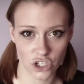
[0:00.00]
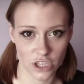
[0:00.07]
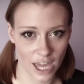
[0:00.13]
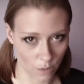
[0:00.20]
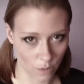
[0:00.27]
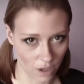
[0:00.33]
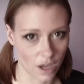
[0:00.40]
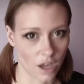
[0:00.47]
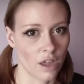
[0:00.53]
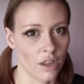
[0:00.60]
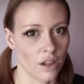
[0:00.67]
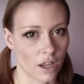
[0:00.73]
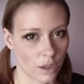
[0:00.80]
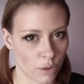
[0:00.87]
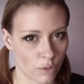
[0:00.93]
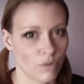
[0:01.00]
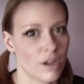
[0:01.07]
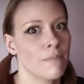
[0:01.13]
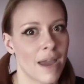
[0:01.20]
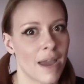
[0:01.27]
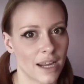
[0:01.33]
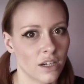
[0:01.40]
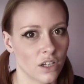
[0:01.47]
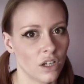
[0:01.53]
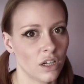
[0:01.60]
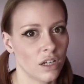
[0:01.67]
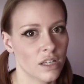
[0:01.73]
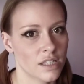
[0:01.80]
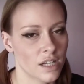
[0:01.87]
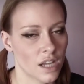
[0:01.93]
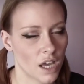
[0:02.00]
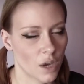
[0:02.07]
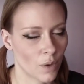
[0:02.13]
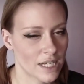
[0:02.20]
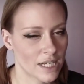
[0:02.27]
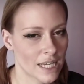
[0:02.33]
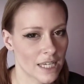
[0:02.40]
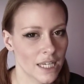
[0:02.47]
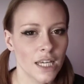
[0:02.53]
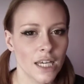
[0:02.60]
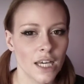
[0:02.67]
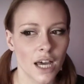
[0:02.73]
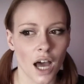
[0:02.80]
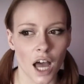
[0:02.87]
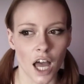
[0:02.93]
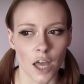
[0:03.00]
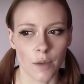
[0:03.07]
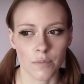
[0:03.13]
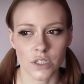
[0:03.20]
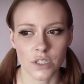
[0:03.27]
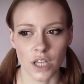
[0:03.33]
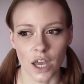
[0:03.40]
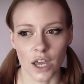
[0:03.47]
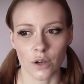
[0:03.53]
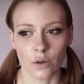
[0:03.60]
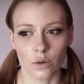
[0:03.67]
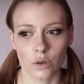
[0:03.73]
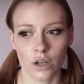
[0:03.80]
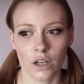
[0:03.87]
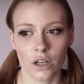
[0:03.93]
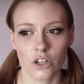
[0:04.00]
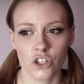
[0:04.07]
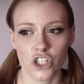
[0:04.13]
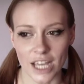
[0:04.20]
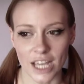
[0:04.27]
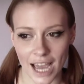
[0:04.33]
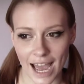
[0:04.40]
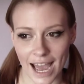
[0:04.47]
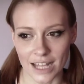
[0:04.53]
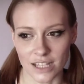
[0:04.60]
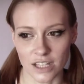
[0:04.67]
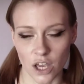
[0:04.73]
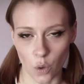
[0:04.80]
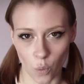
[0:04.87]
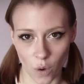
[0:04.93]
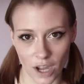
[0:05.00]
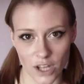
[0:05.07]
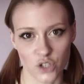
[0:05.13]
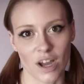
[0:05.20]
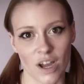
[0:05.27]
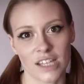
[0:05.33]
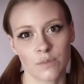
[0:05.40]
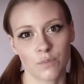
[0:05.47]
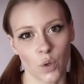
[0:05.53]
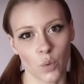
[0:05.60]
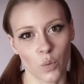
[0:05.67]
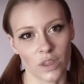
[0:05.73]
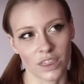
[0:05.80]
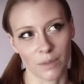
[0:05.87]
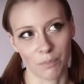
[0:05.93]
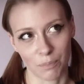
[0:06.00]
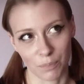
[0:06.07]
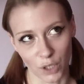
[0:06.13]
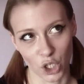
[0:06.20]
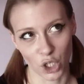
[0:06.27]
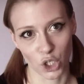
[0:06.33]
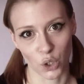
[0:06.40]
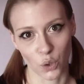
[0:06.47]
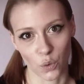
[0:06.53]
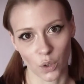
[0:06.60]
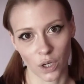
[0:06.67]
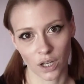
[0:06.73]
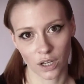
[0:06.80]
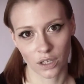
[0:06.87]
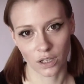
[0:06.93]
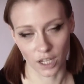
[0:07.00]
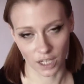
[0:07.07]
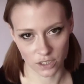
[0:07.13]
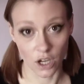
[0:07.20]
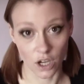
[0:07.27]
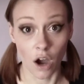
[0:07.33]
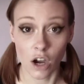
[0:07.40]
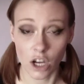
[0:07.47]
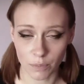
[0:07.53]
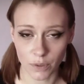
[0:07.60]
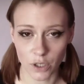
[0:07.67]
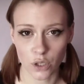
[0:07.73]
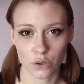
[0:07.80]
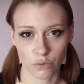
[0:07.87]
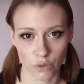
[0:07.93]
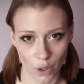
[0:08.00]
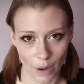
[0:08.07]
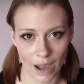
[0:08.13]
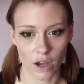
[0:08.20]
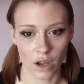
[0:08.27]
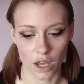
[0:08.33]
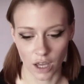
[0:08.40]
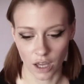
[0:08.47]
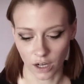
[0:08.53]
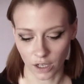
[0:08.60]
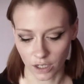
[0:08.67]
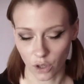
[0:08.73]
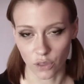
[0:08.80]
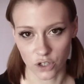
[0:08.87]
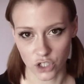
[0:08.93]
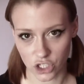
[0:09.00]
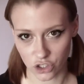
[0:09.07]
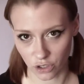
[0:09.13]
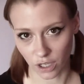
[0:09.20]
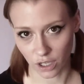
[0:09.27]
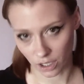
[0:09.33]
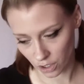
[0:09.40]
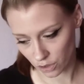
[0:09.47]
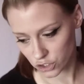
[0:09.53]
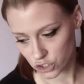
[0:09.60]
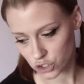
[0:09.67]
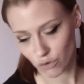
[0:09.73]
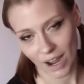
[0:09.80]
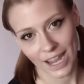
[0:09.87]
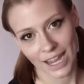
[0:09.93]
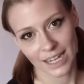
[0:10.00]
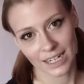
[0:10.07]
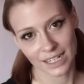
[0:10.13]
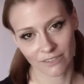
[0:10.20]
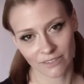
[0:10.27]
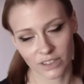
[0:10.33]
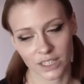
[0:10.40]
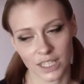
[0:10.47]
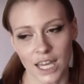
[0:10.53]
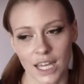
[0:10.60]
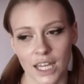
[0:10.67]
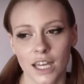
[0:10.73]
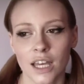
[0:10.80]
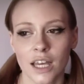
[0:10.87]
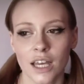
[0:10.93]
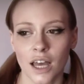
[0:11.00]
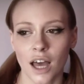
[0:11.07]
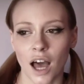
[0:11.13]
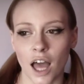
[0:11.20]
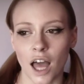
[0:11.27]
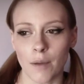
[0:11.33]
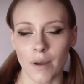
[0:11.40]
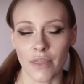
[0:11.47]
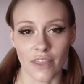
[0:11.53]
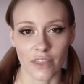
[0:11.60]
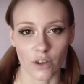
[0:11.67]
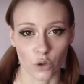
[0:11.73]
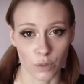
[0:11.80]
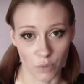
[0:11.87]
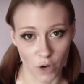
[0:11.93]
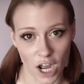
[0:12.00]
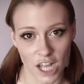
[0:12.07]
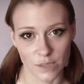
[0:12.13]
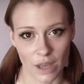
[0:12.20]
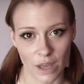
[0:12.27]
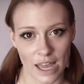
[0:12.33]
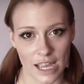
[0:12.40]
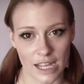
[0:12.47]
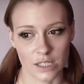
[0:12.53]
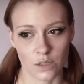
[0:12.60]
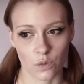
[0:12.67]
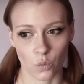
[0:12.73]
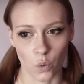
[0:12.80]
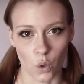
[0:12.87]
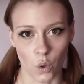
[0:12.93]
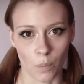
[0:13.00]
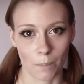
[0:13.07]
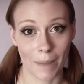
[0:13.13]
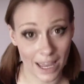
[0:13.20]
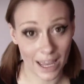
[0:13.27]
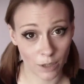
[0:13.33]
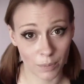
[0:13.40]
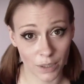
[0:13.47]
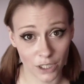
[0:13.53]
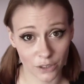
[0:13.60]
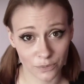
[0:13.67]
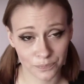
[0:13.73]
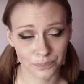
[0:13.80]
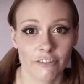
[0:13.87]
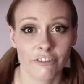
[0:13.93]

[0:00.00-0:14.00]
They were her like three main colours in her wedding. So she had her white dress but with the blue, like dark blue throughout her, like on the train and everything. And then all the bridesmaids wore pale blue.